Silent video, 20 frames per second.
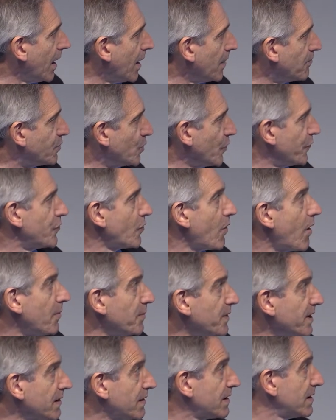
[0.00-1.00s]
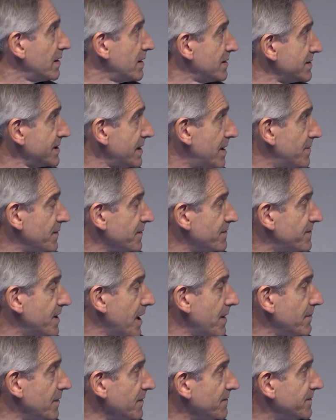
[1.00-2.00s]
prodromic, some of
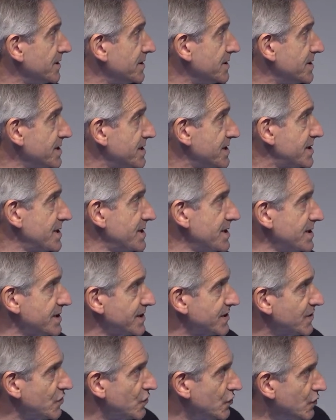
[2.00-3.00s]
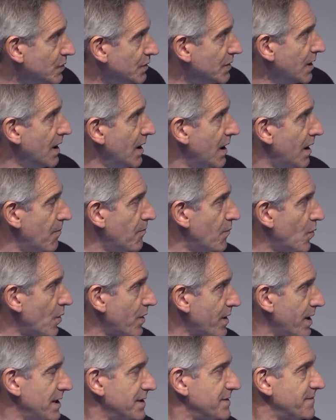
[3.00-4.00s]
them of the disease, to
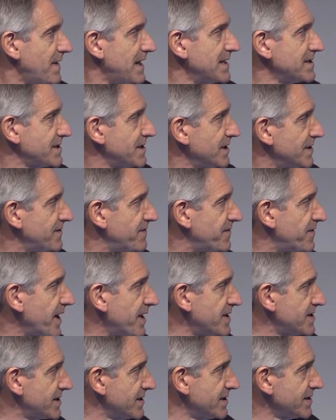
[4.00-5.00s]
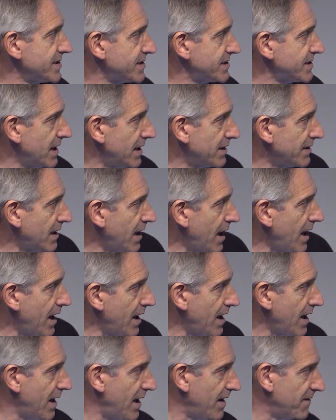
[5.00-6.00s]
more advanced phases. And I
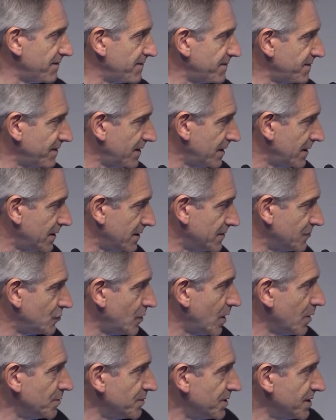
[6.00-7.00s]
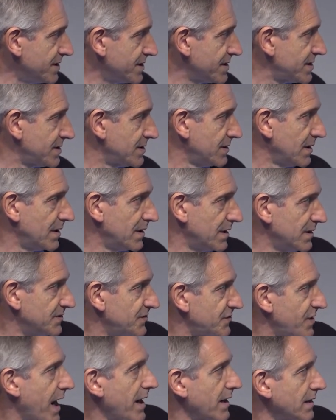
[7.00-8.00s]
have drawn this
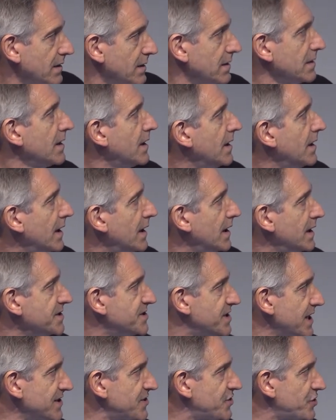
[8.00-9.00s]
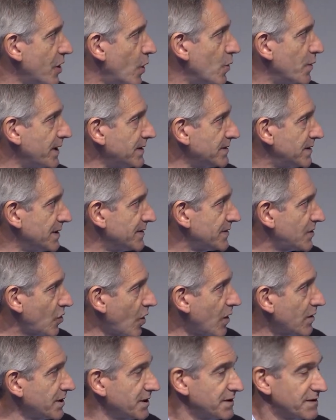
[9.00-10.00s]
triangle just showing that
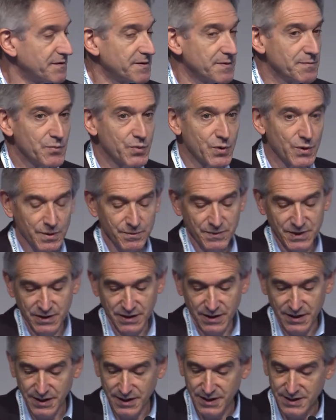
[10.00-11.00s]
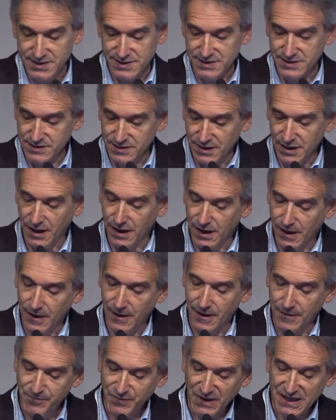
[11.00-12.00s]
cognitive impairment is
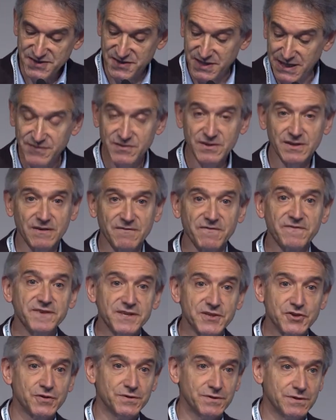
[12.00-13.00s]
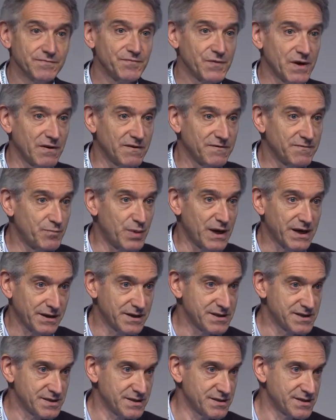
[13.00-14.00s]
a central feature of
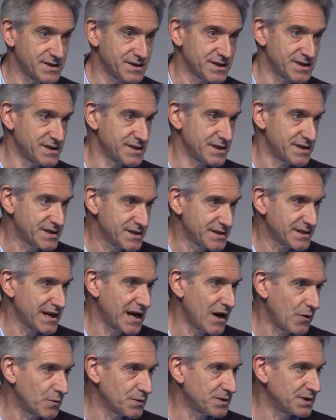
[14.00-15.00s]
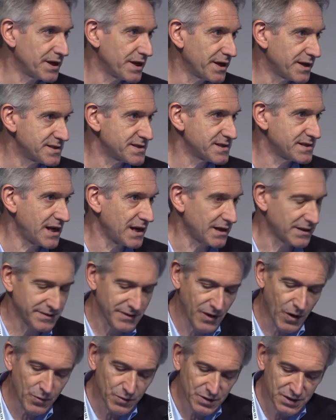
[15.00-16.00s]
Parkinson's disease, nowadays
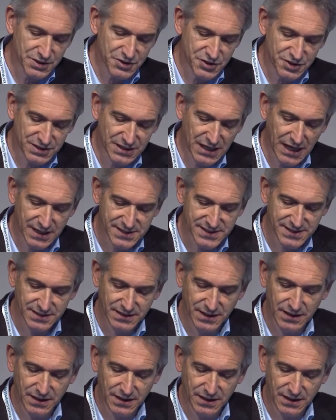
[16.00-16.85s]
acknowledged as